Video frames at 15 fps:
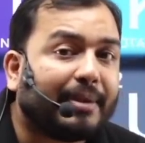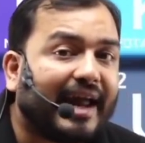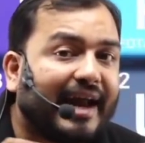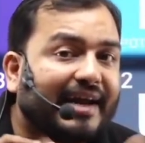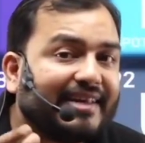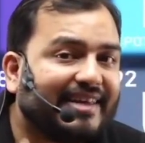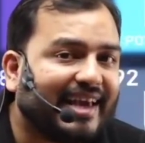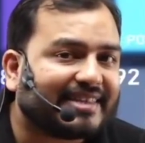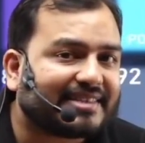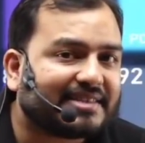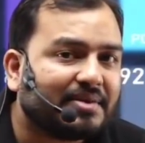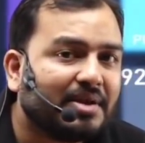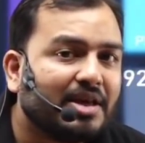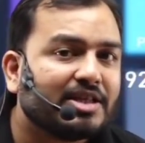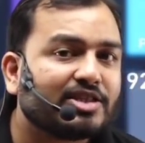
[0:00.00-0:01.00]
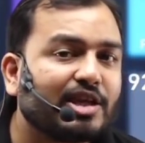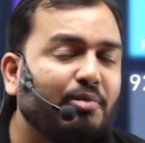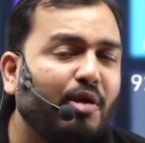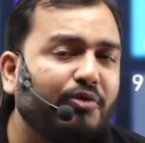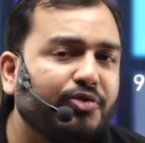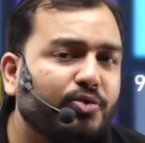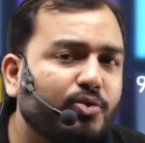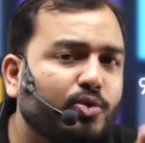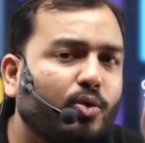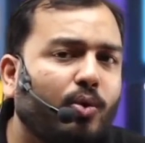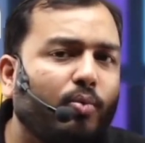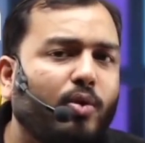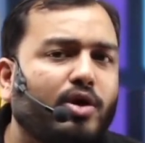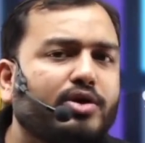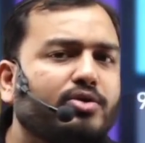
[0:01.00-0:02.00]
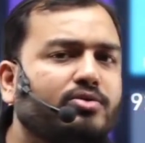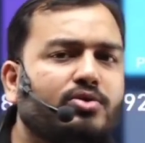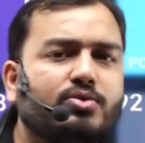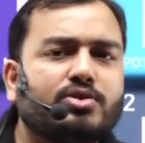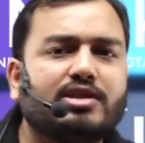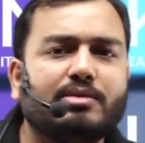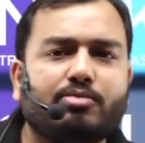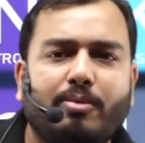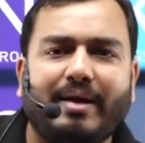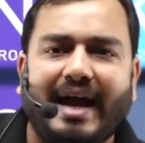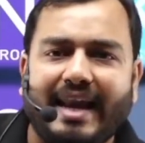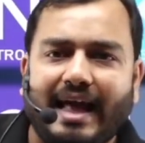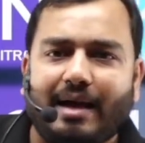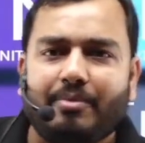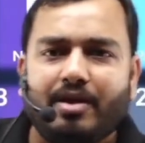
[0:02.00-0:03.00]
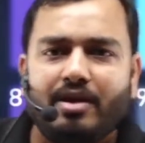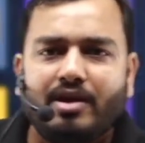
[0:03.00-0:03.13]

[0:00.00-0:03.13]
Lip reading: And yes, some of you don't want to use the mobile app,